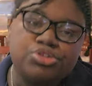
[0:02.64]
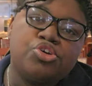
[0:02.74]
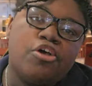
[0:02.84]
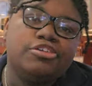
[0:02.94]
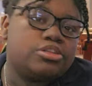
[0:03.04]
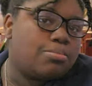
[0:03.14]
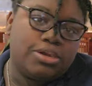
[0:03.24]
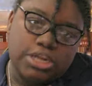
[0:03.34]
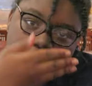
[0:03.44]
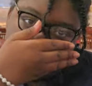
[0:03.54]
Well, it's not
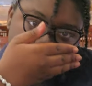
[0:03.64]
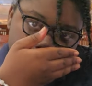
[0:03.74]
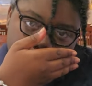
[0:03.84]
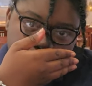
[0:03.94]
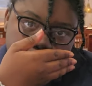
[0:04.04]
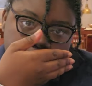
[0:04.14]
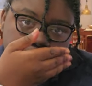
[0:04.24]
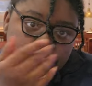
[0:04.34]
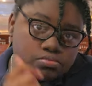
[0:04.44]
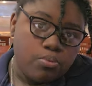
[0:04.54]
my dad's fried chicken.